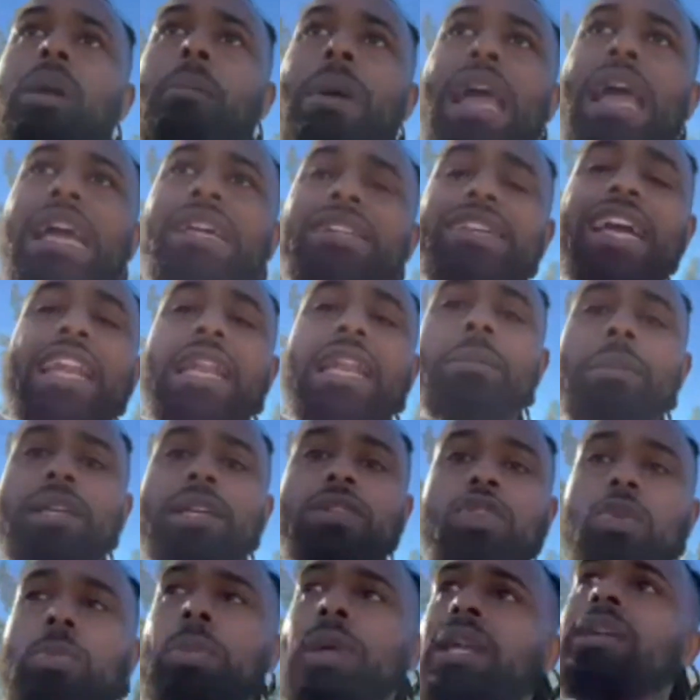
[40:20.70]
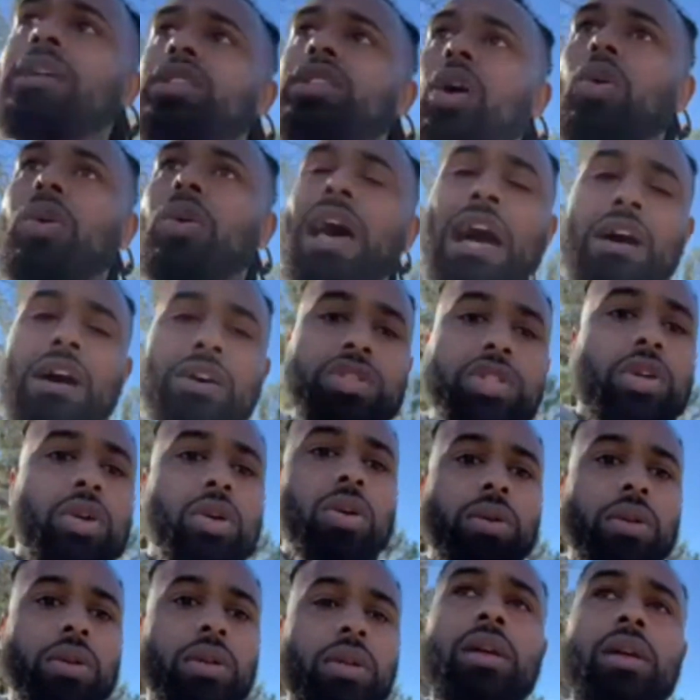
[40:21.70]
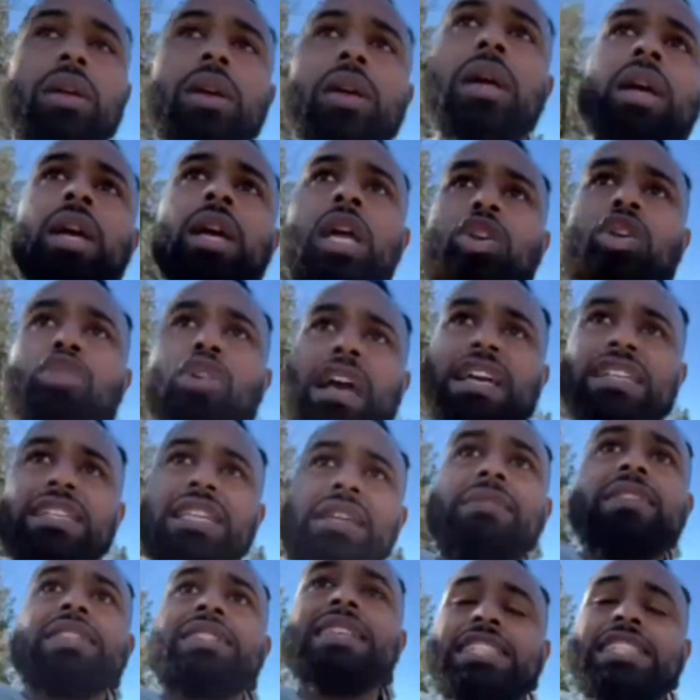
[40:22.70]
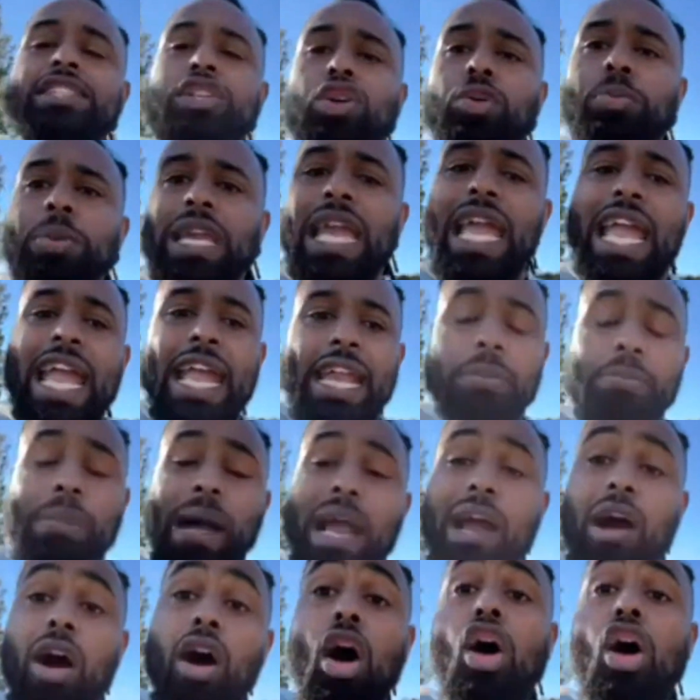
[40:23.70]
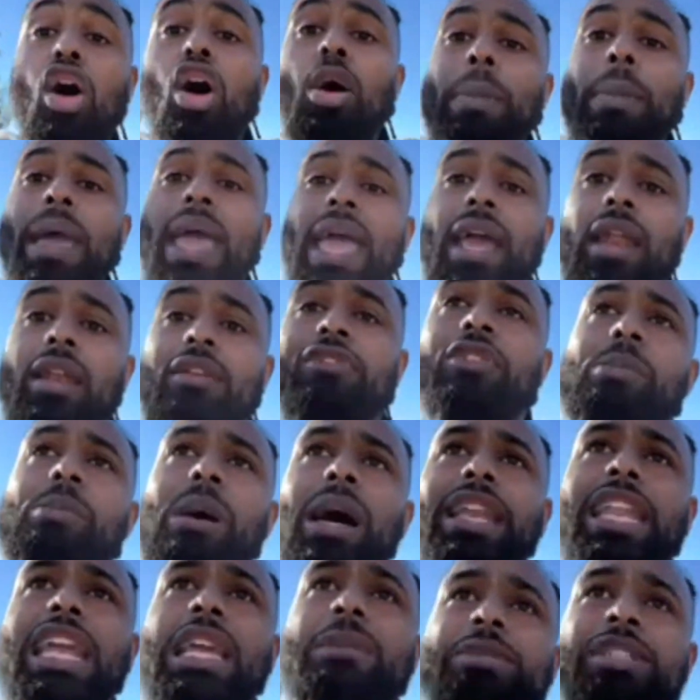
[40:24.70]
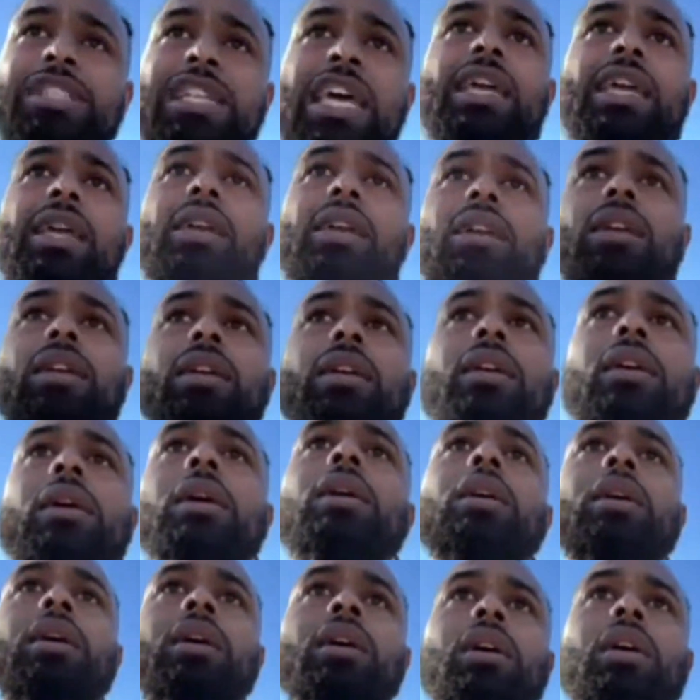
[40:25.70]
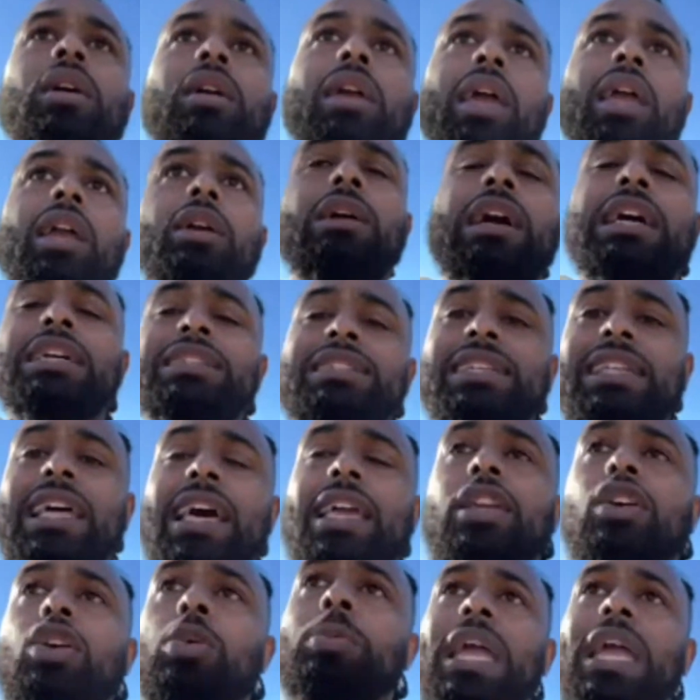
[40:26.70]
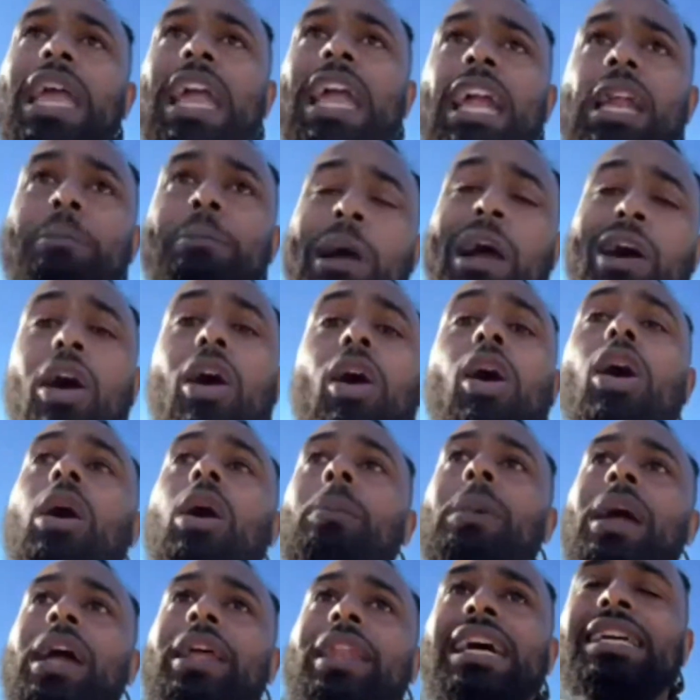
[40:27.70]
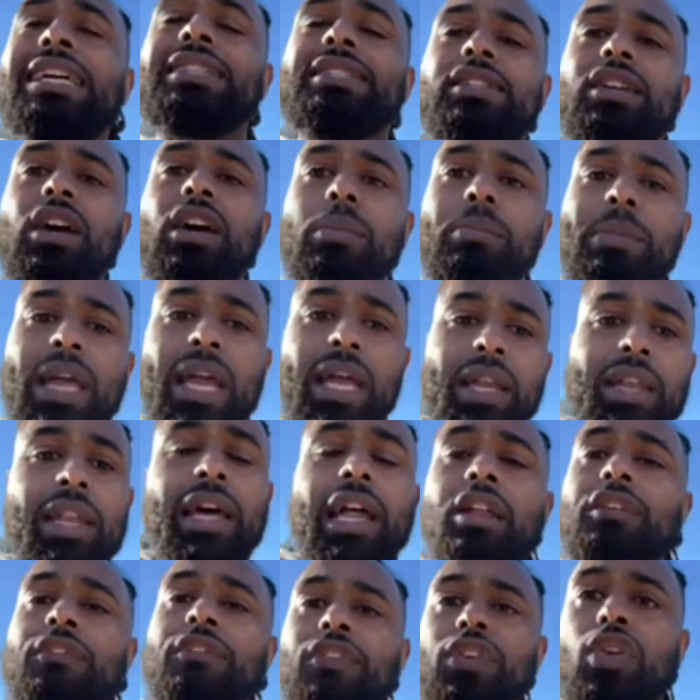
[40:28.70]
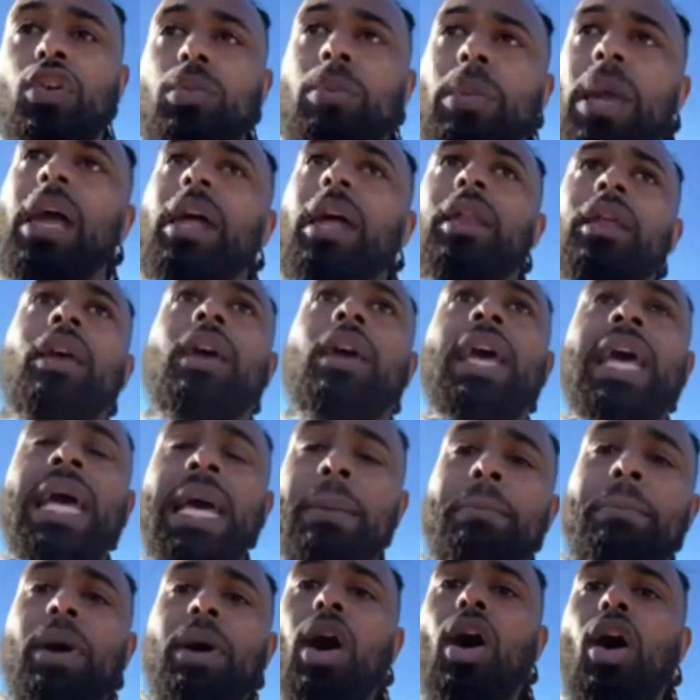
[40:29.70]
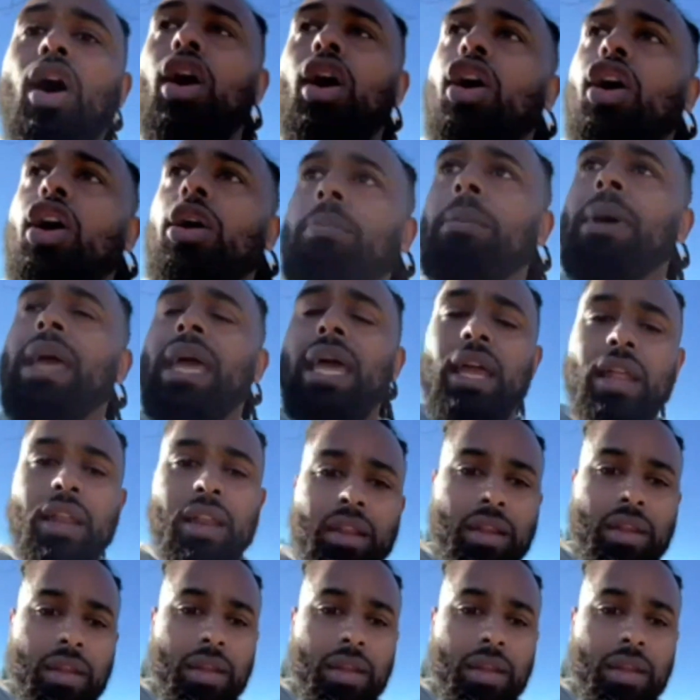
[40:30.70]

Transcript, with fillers: a man's enemies will be in his own household. Christ even says, you'll be hated by all men for my name's sake. Okay, Christ says that you'll be hated by all men, not some men, not a few men, but all men.